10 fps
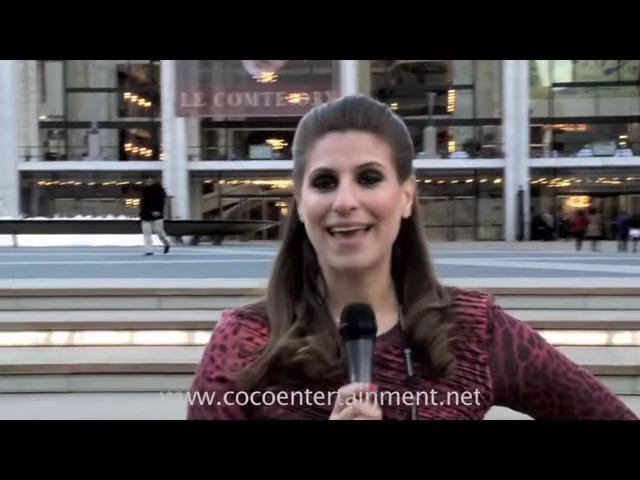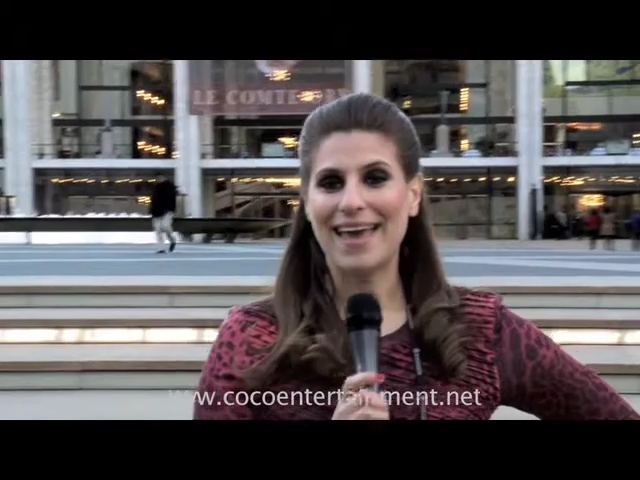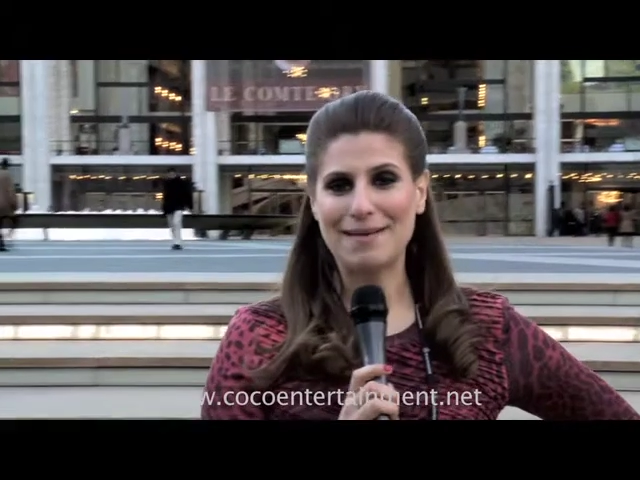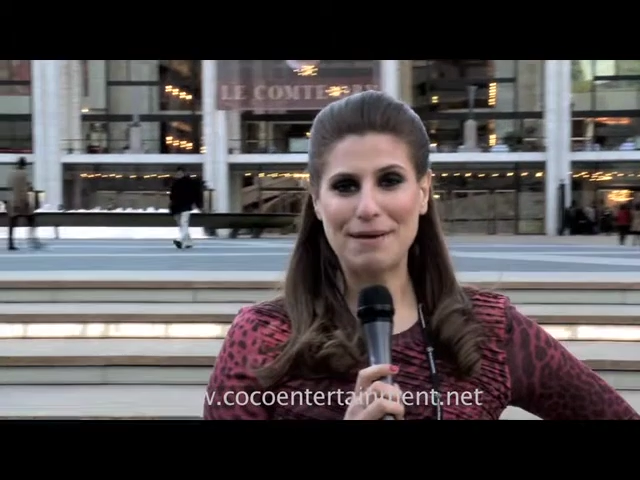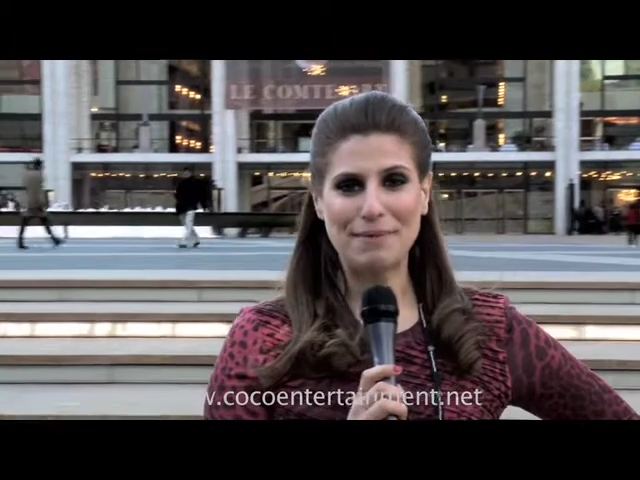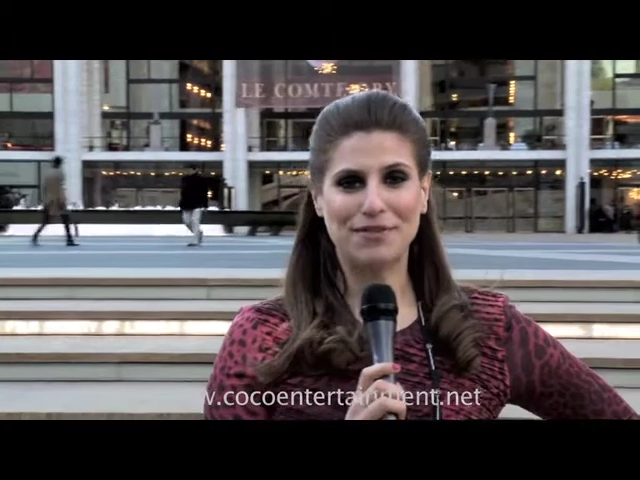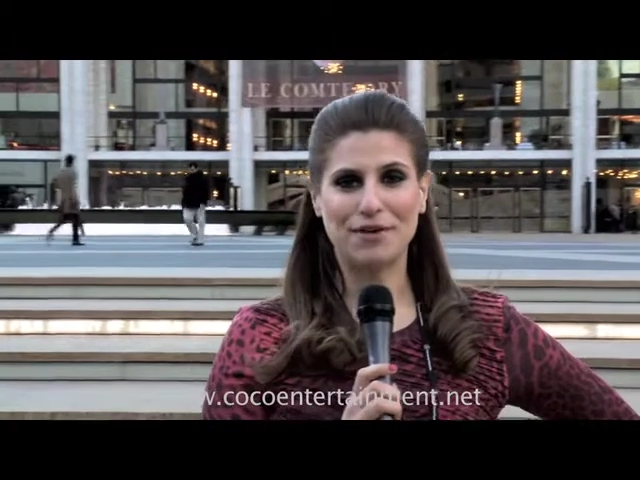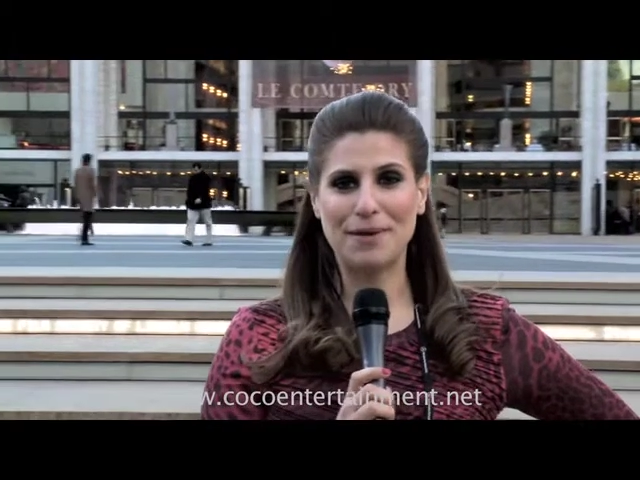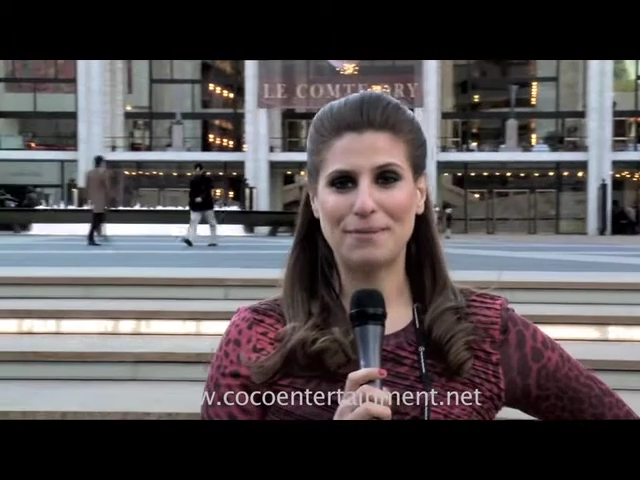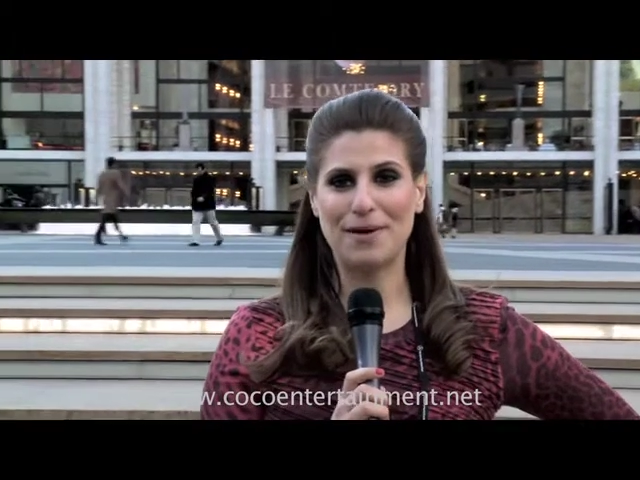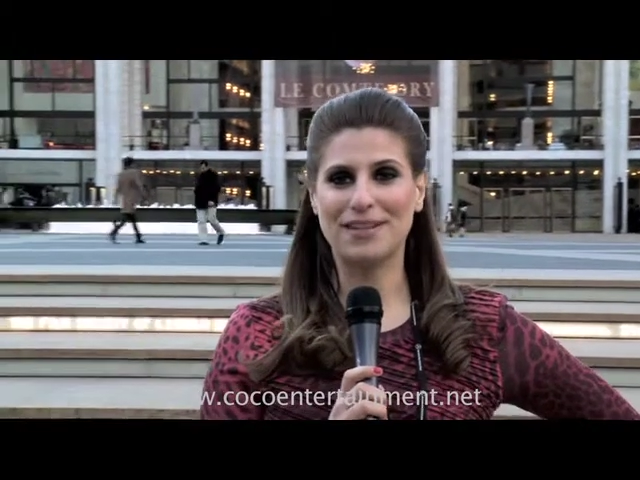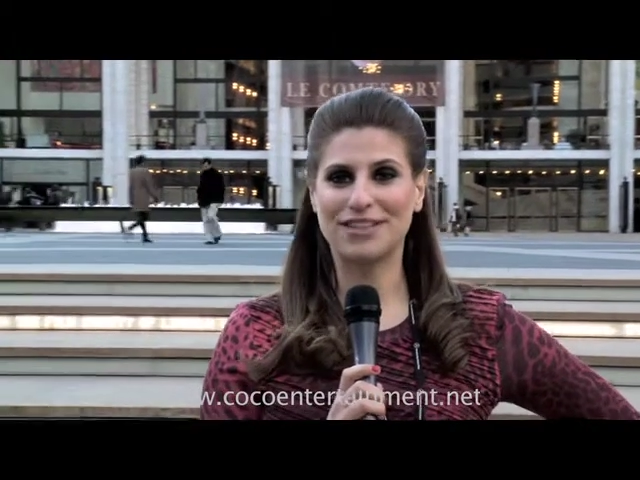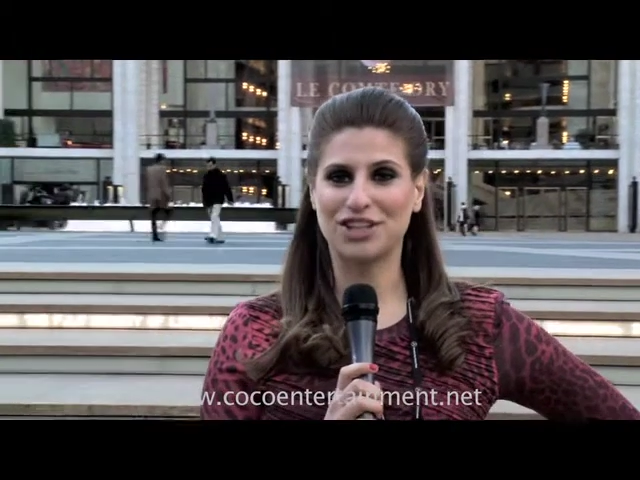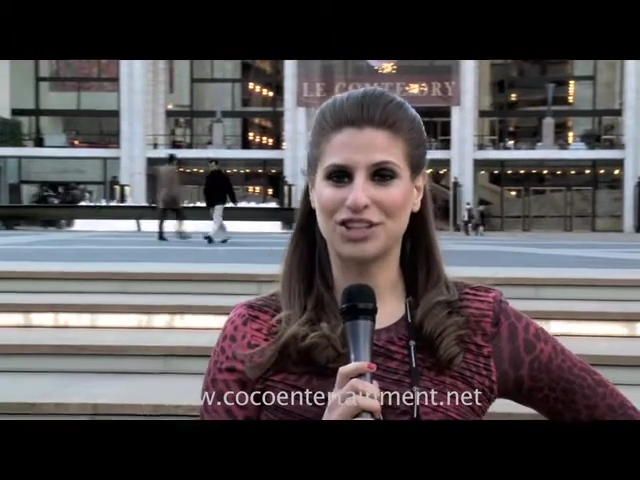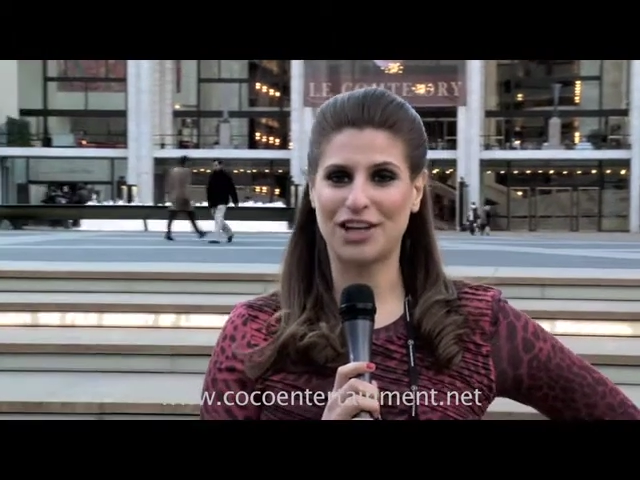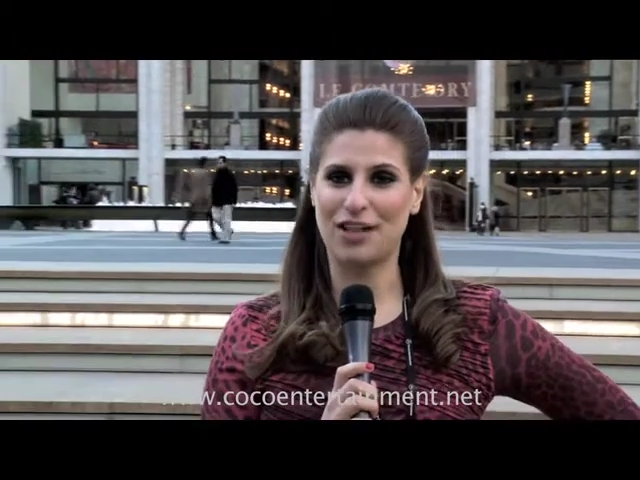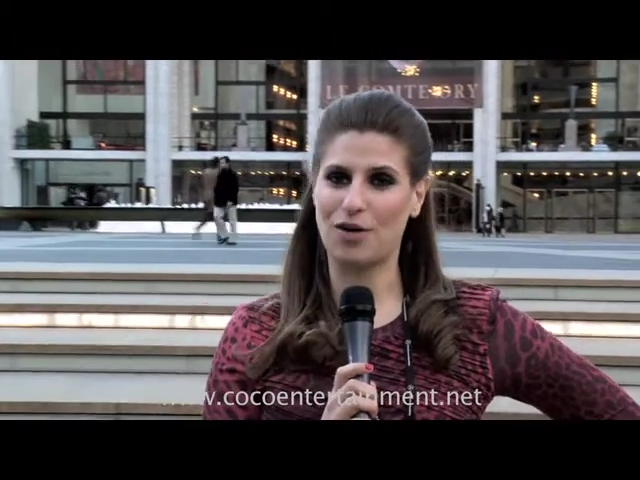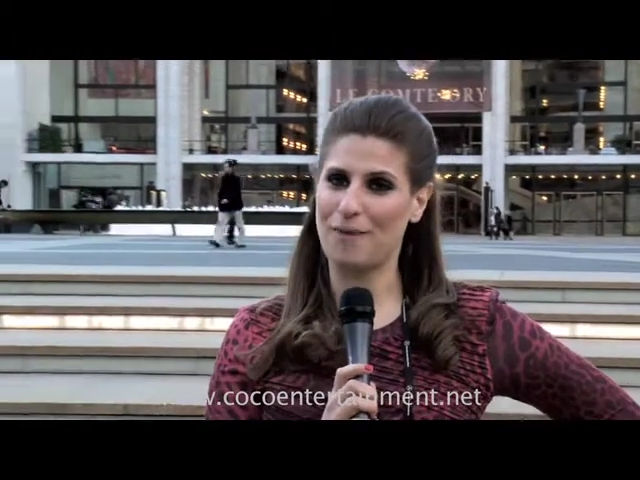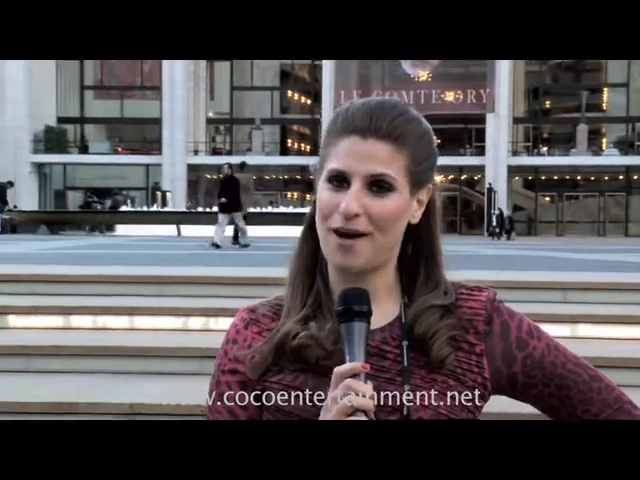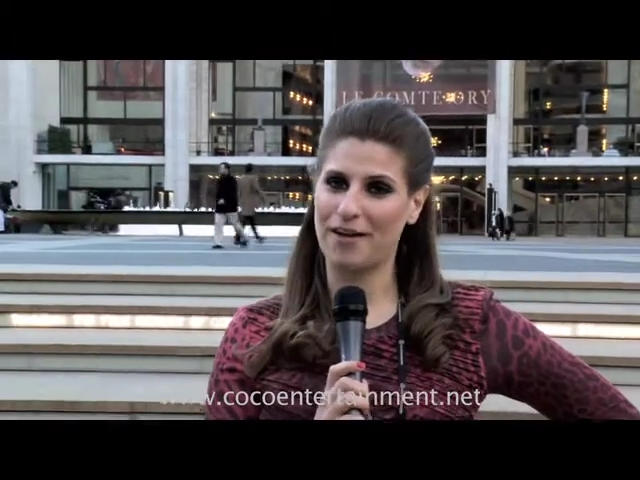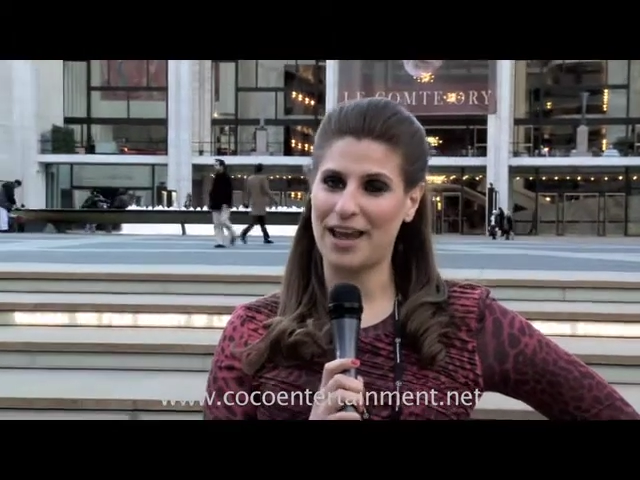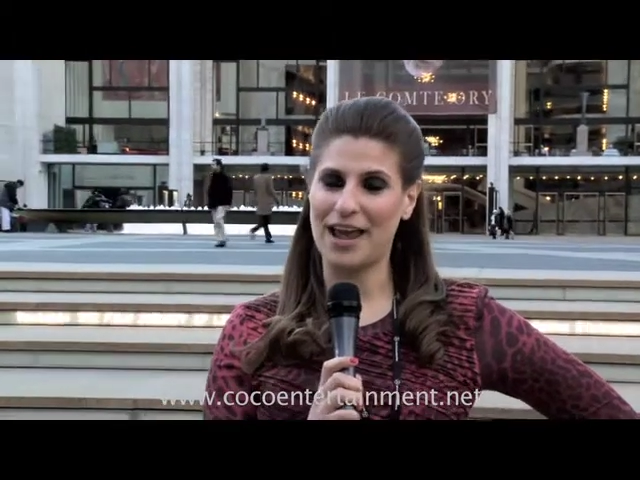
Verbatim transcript: Hey, my beautiful people, this is Chanel Omari,